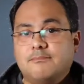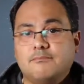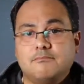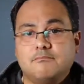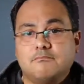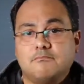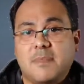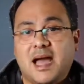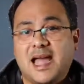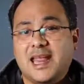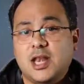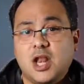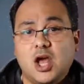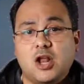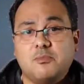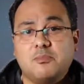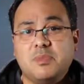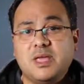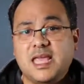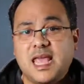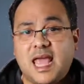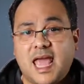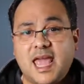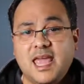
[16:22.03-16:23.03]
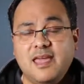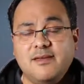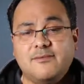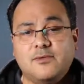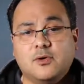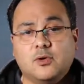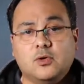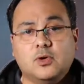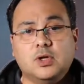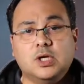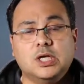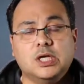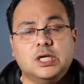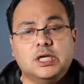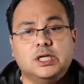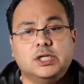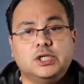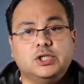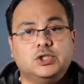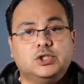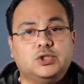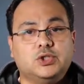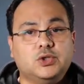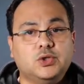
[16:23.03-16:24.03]
might not be able
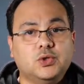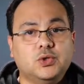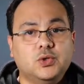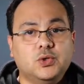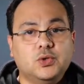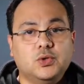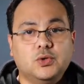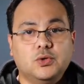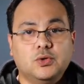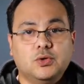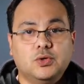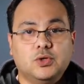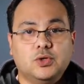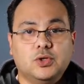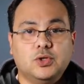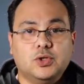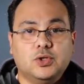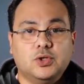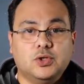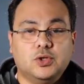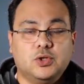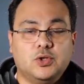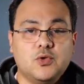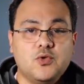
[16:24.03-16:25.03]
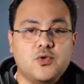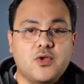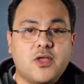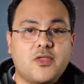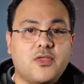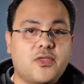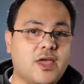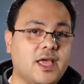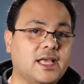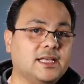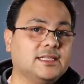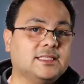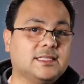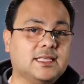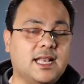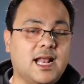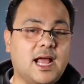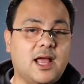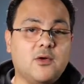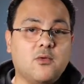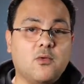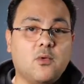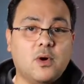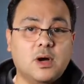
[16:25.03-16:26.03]
to do the things that
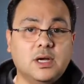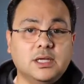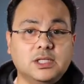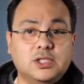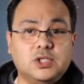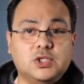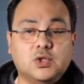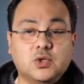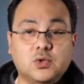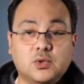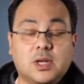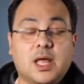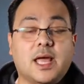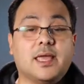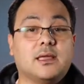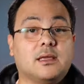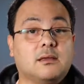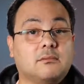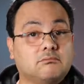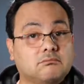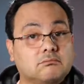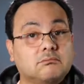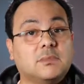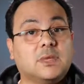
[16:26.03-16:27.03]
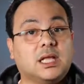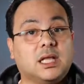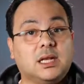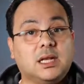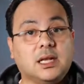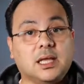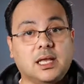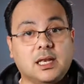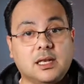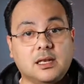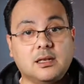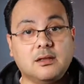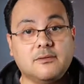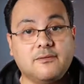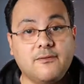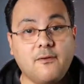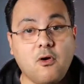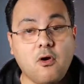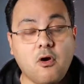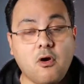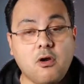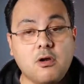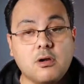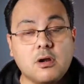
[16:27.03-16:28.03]
I want to, like cleaning the
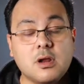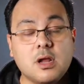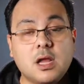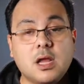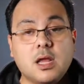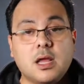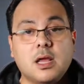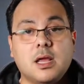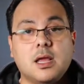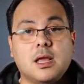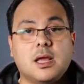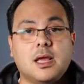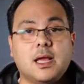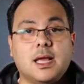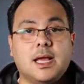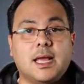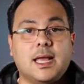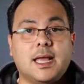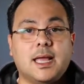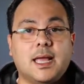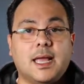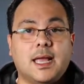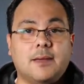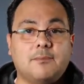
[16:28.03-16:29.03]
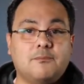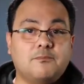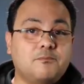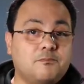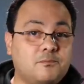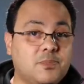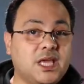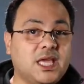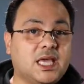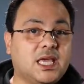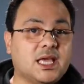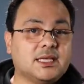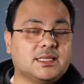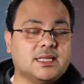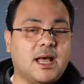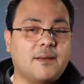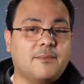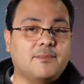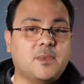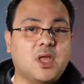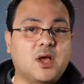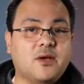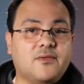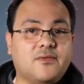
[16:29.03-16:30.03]
fur, because
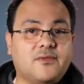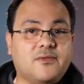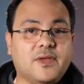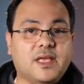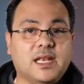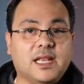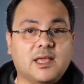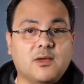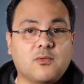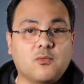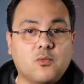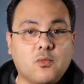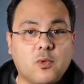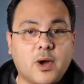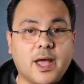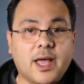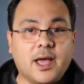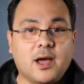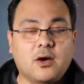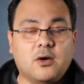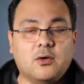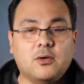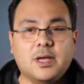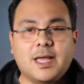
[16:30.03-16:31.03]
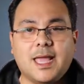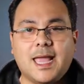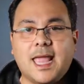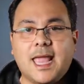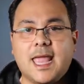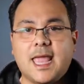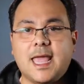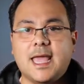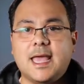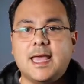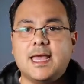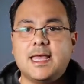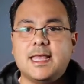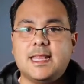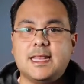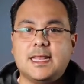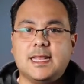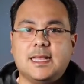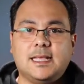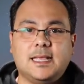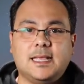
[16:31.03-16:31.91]
I'm not feeling well. And